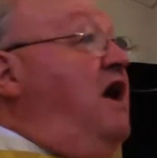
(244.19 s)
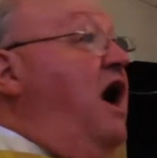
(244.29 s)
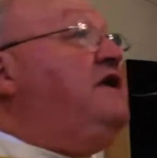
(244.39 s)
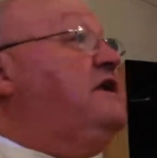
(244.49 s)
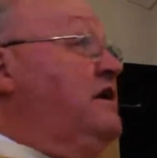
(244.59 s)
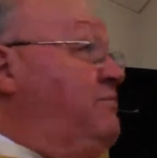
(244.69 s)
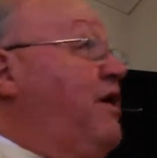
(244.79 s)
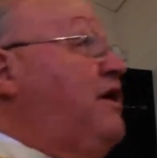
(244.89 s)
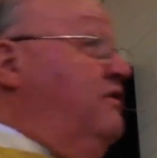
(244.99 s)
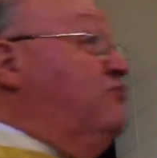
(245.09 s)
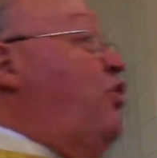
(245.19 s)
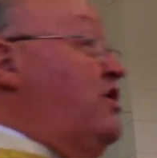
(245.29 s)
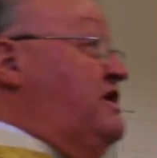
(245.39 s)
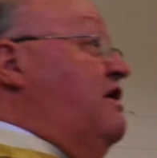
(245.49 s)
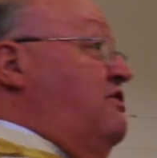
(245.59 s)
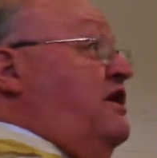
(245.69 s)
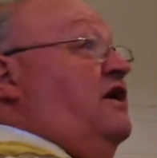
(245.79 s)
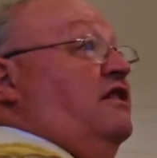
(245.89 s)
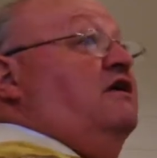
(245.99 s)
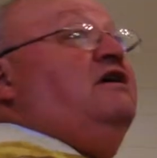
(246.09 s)
I'd get a bucket and walk down the
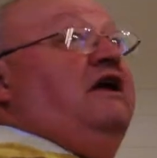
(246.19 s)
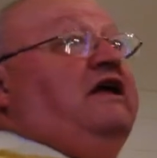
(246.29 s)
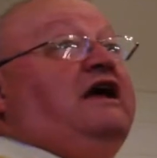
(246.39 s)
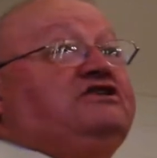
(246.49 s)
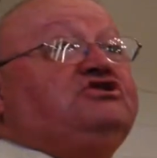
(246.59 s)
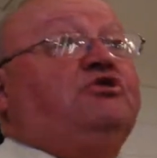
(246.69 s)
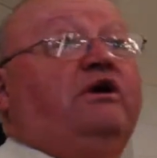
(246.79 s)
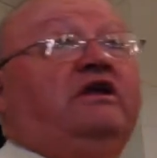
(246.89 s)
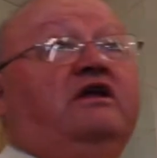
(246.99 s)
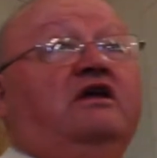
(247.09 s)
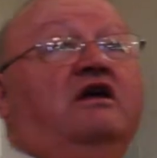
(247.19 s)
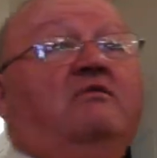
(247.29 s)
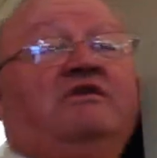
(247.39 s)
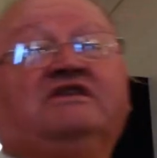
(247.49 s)
hill and get to it. I mean,